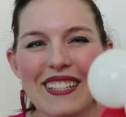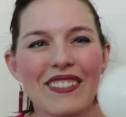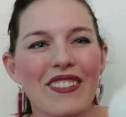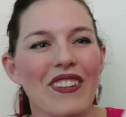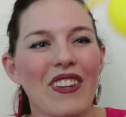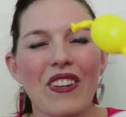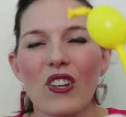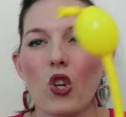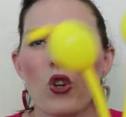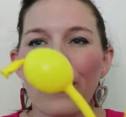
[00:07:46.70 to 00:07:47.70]
So there's like
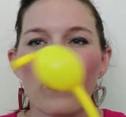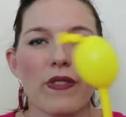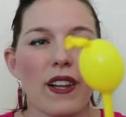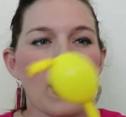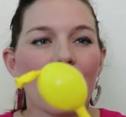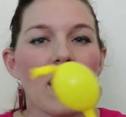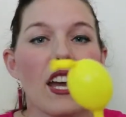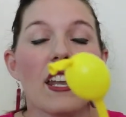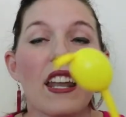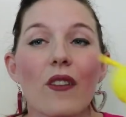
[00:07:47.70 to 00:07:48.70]
cute little fella.
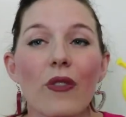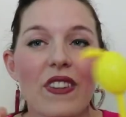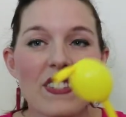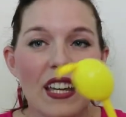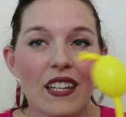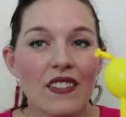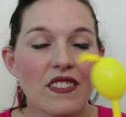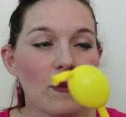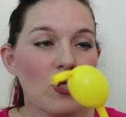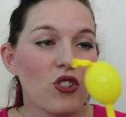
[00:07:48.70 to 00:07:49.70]
Now for the sake of
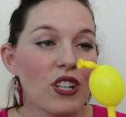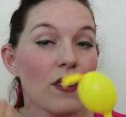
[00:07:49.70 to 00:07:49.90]
symmetry,